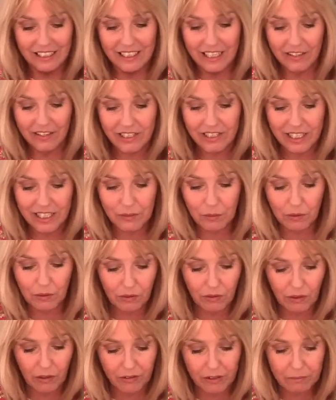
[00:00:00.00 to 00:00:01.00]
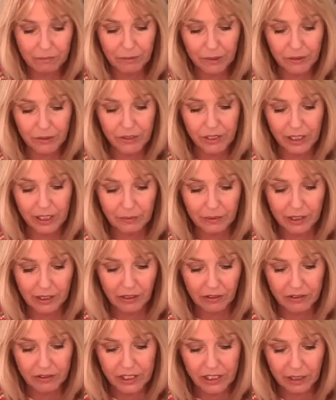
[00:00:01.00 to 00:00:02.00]
Sarah says, we're all on the booze, so we
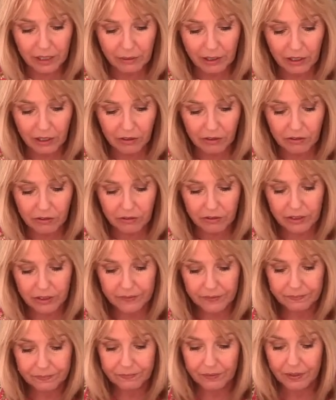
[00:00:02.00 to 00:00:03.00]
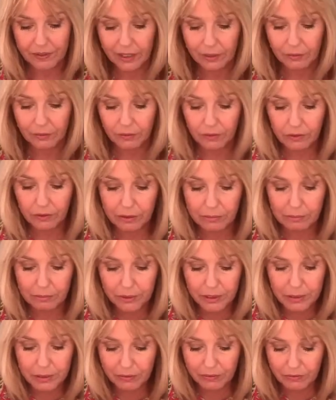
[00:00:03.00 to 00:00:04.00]
can't sew along. I think we're all on the
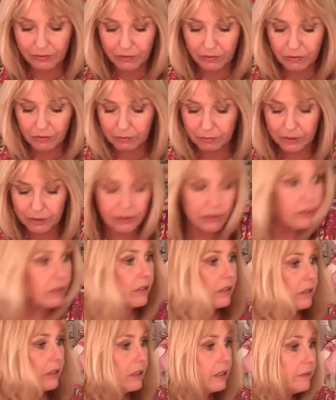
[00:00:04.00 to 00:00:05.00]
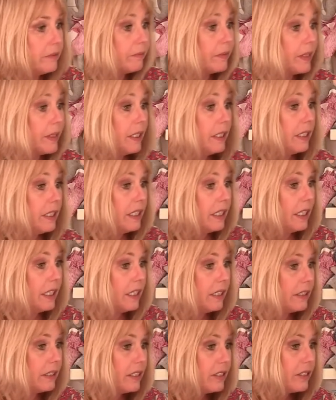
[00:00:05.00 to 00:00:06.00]
booze before personally.
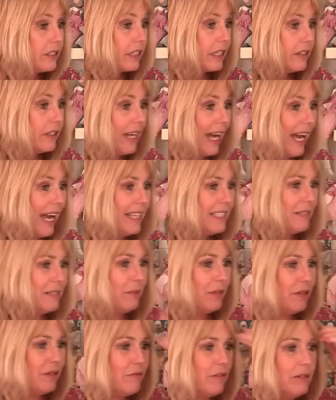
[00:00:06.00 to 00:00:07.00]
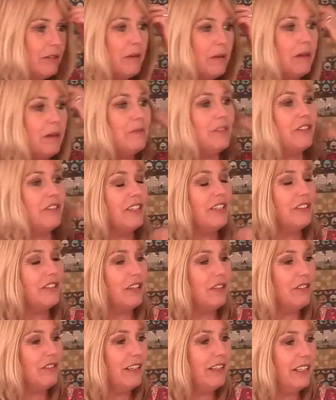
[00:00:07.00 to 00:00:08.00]
I need to get an Edinburgh rhubarb and
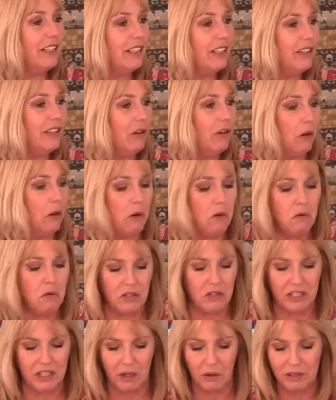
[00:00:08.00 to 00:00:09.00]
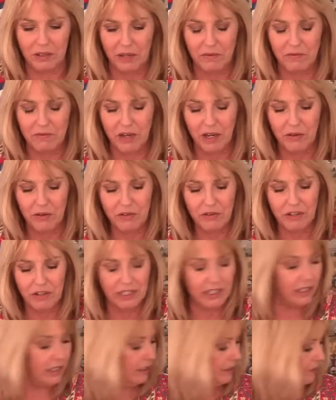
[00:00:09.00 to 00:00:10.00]
ginger gin liqueur. Oh, oh, I don't know,
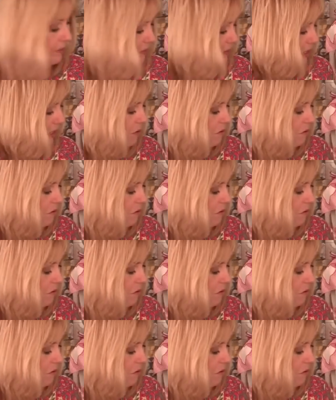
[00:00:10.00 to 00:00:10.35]
Julian.